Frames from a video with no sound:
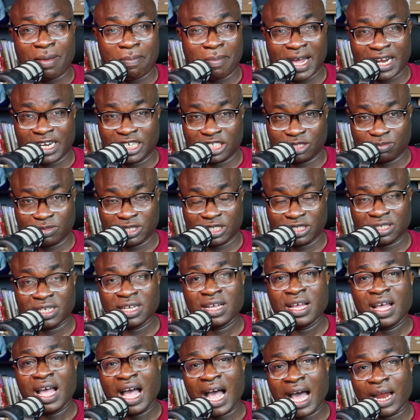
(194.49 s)
management
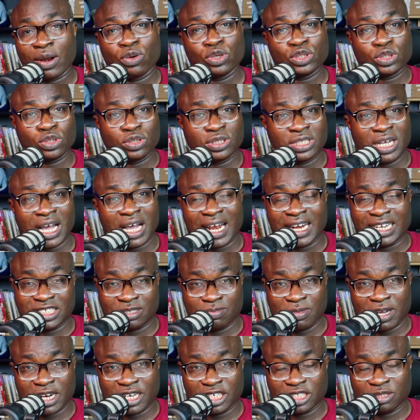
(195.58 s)
and also talent
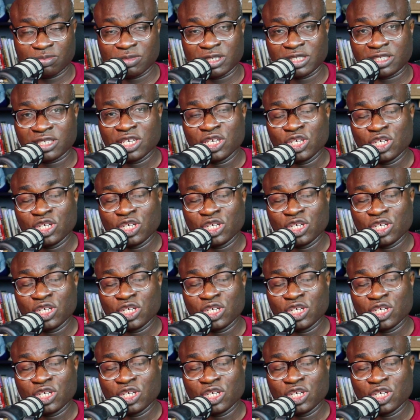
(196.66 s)
management.